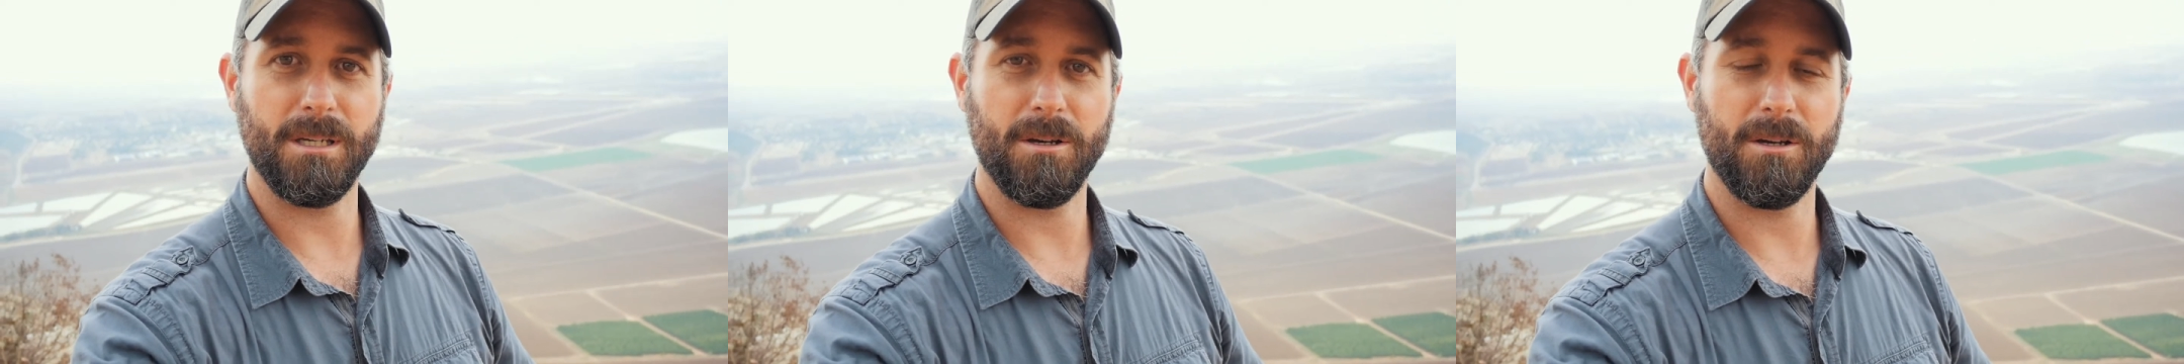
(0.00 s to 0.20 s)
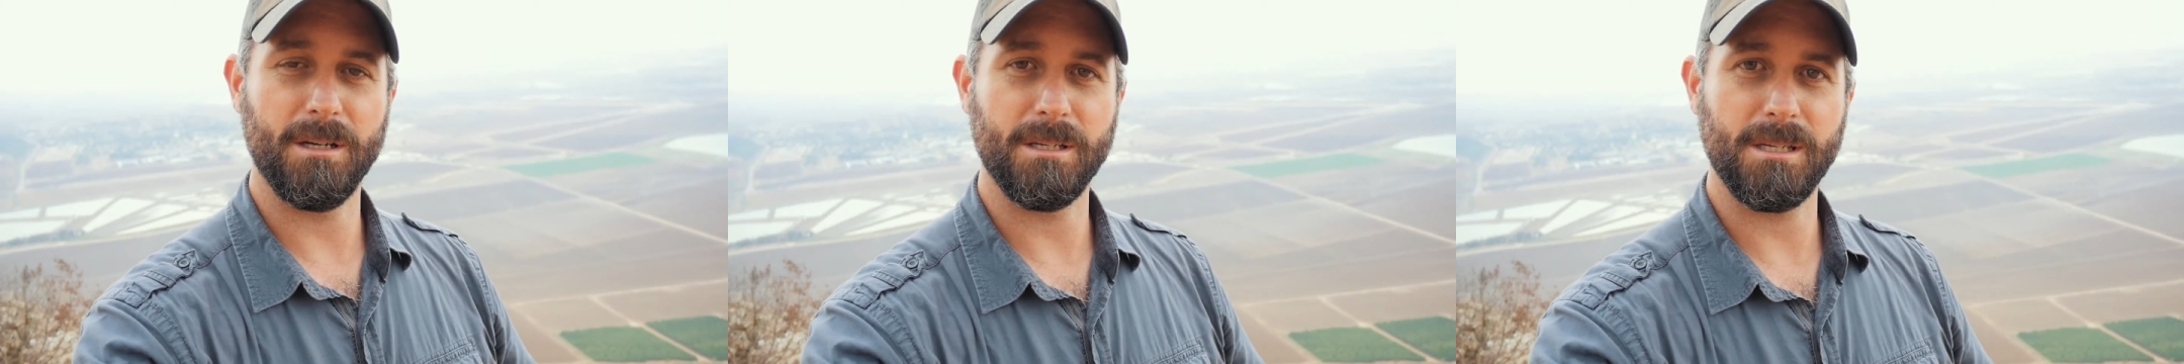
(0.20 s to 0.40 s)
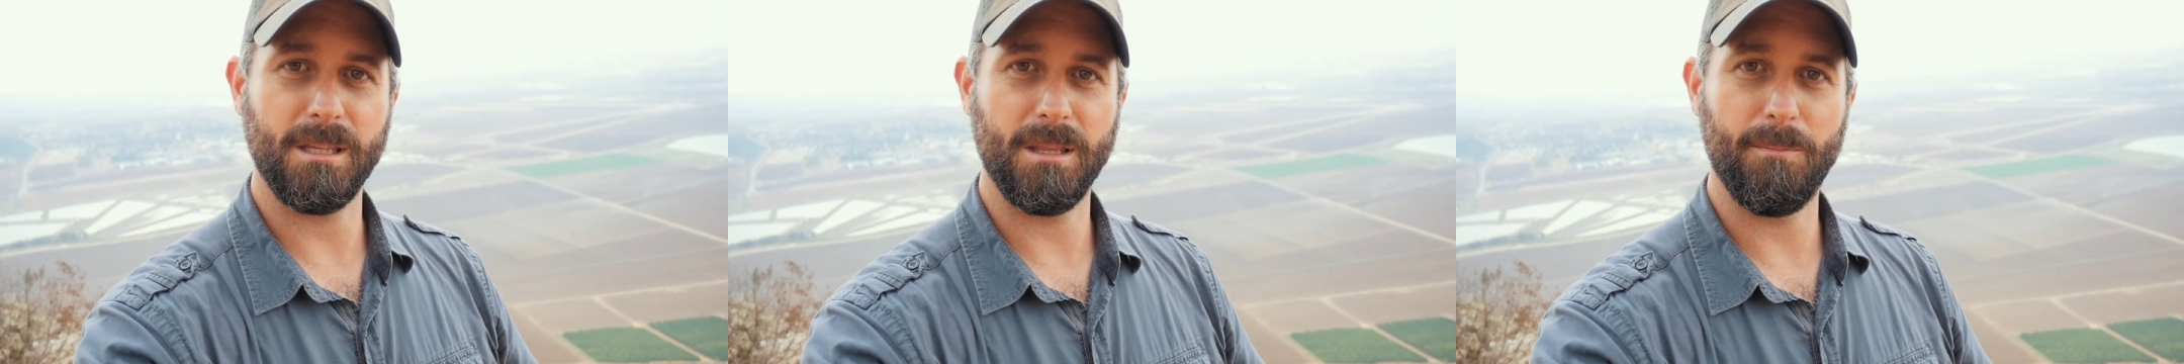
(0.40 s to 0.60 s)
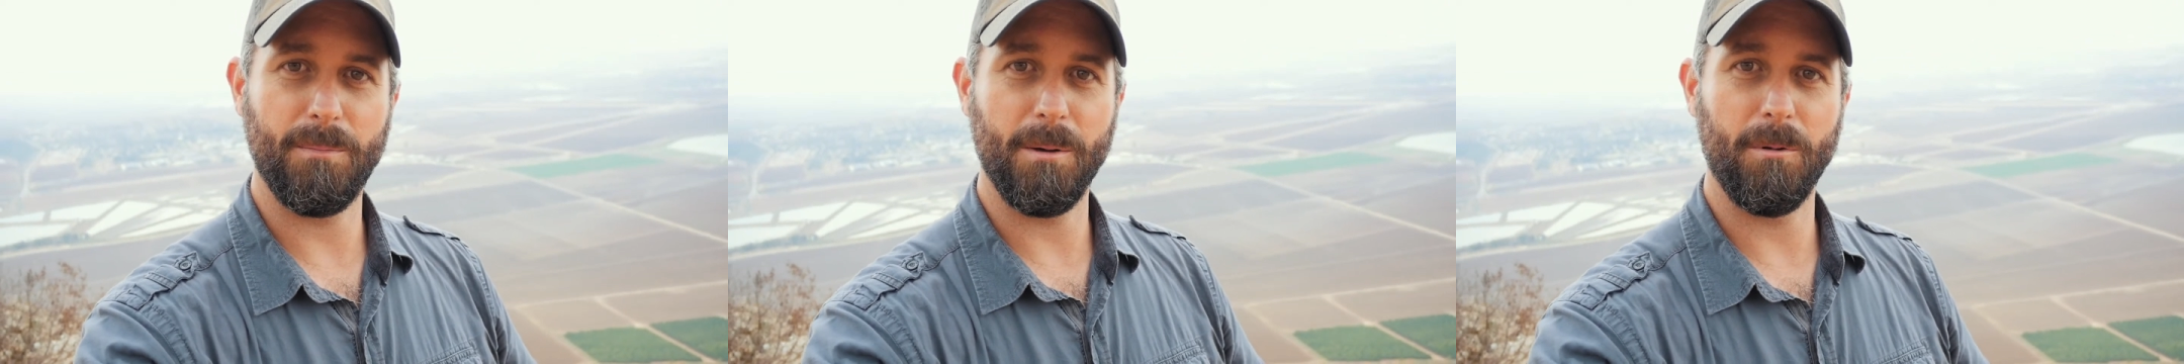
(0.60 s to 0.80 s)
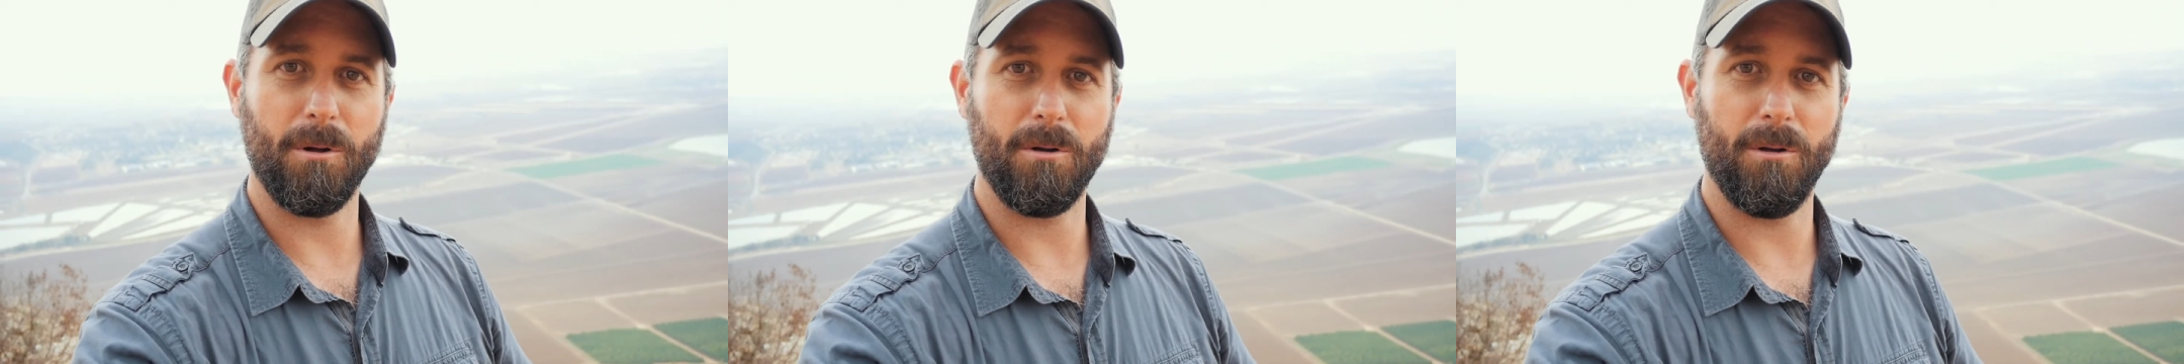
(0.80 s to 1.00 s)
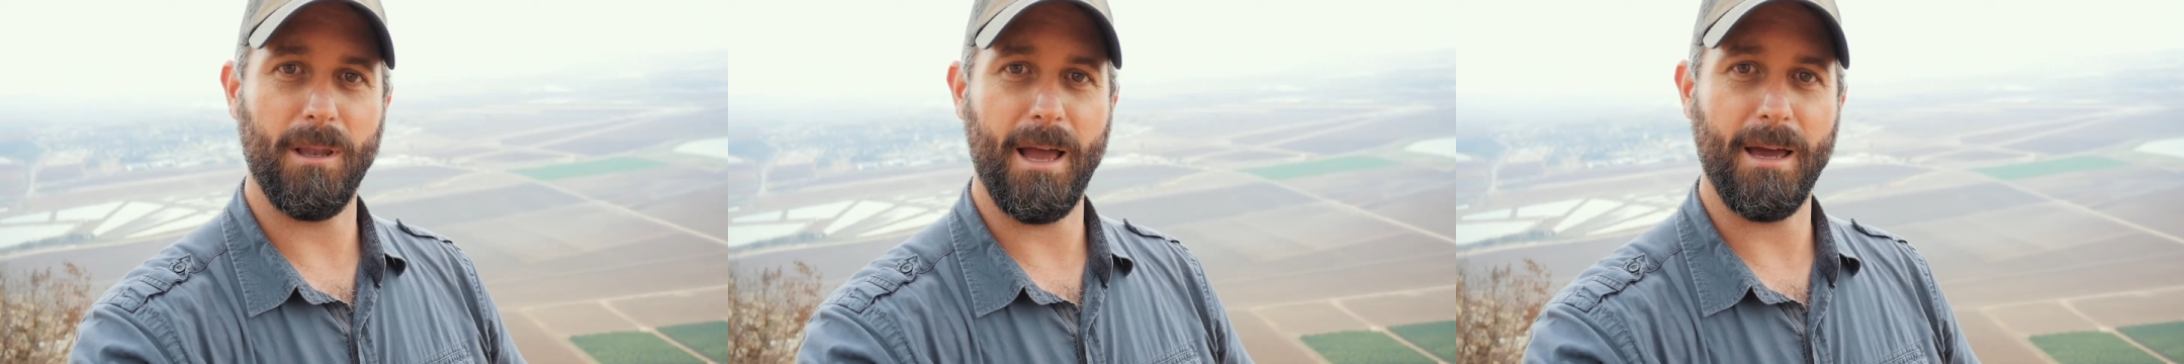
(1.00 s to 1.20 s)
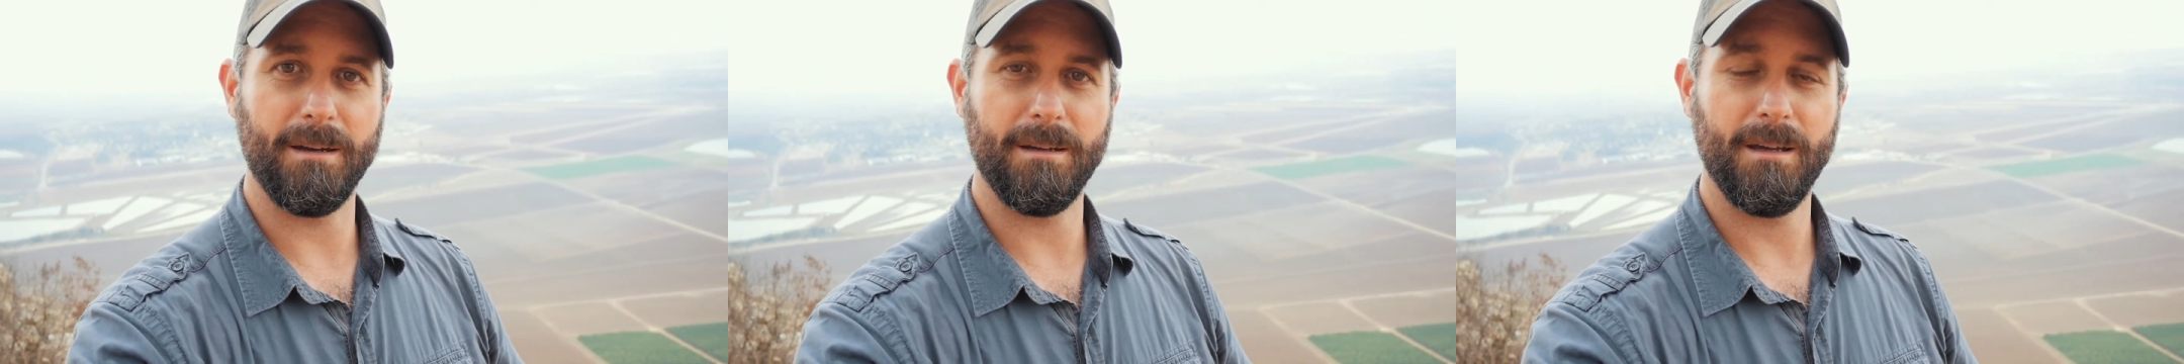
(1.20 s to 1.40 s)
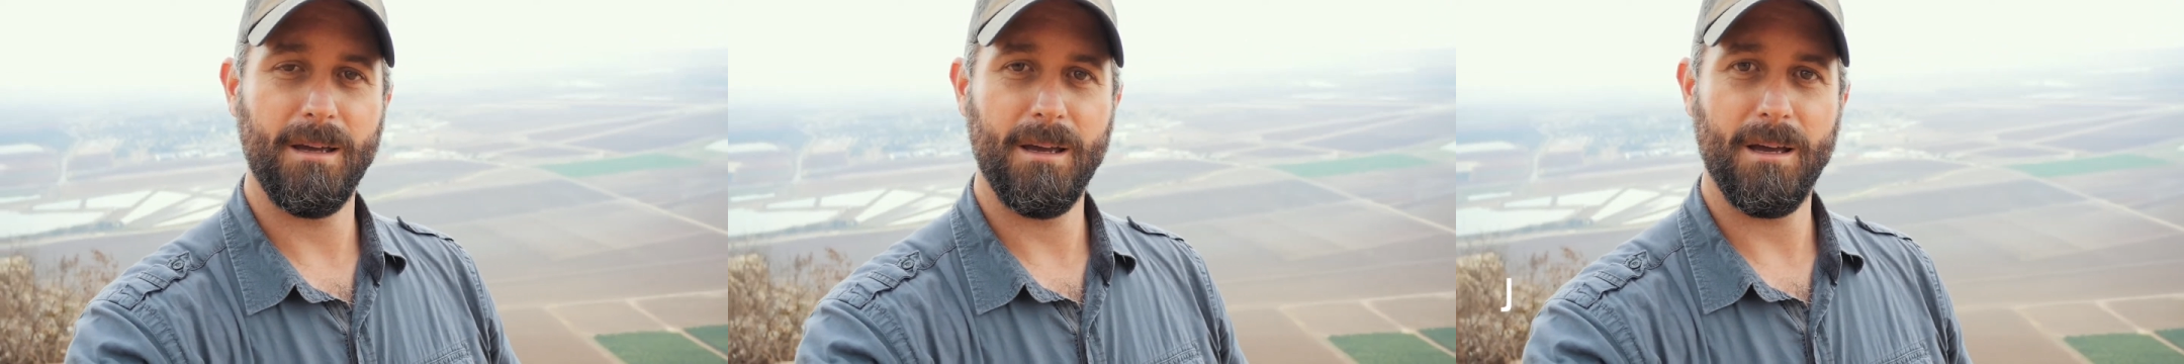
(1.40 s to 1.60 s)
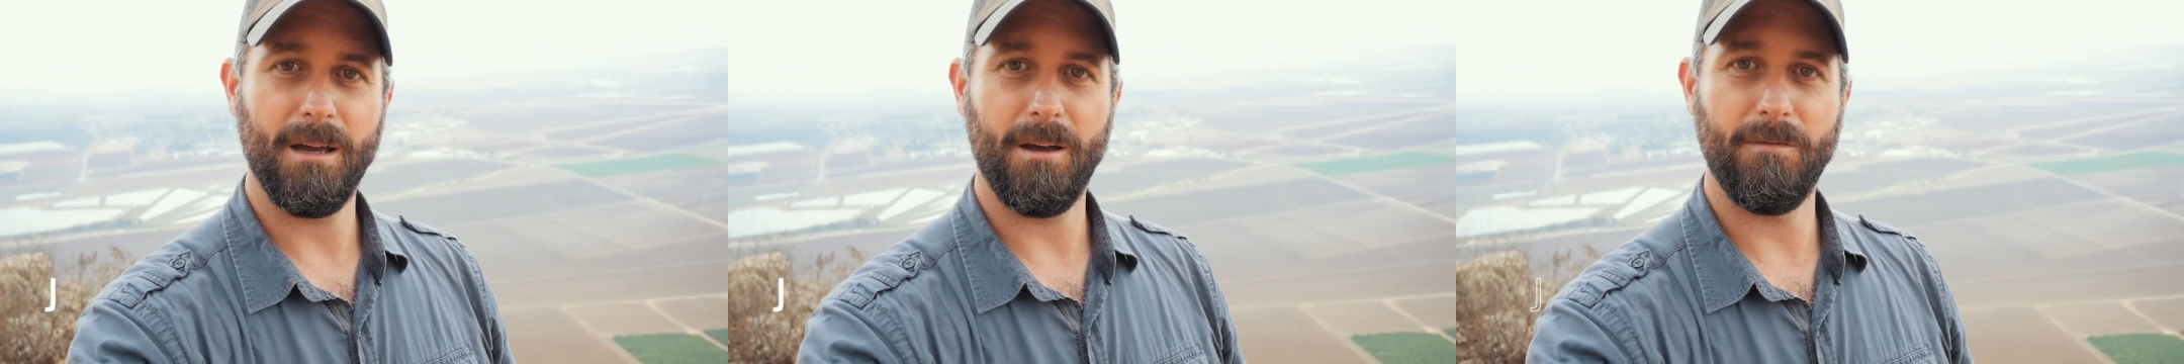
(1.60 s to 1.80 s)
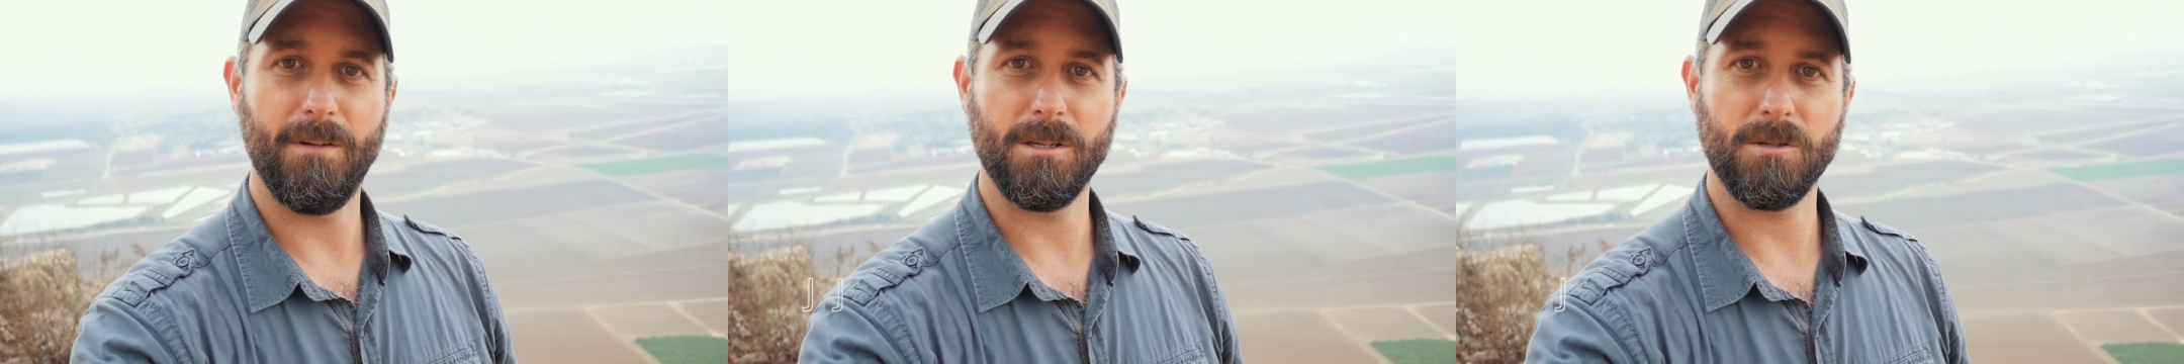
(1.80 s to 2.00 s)
You're going to see the biblical land
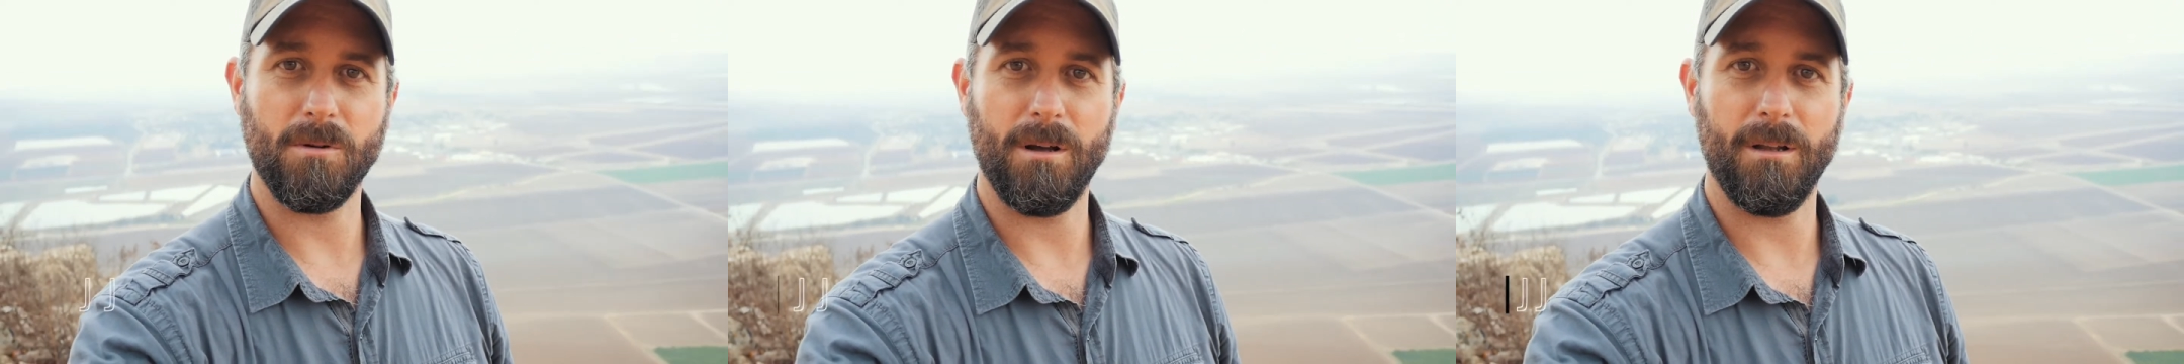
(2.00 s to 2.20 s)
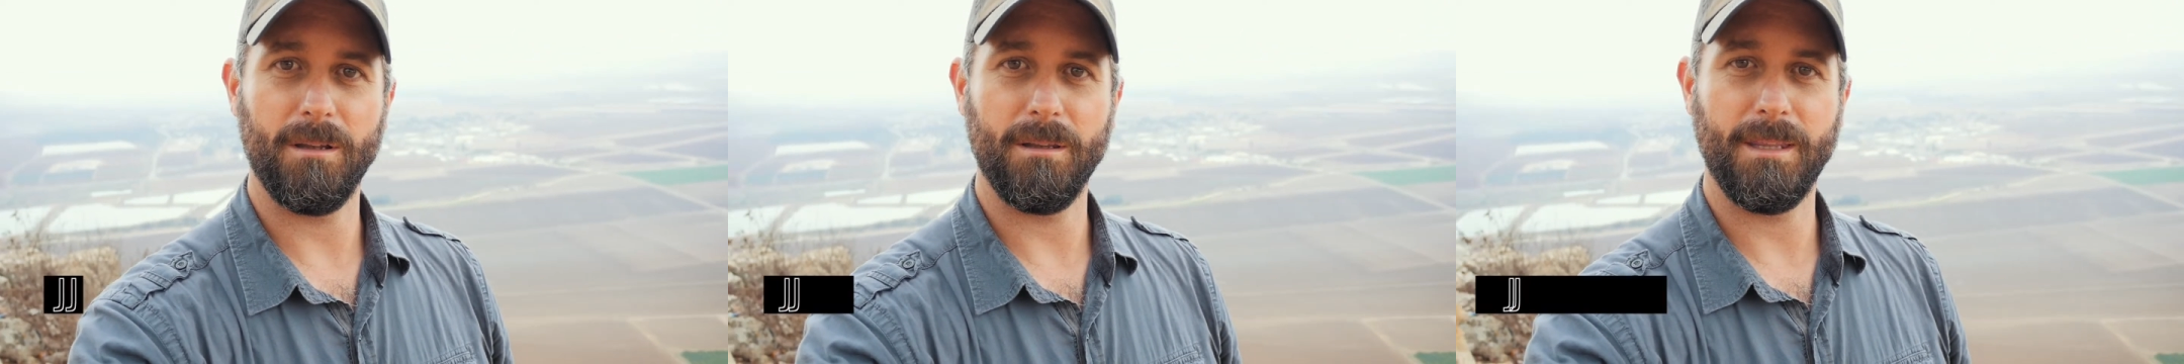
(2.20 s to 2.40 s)
of Israel.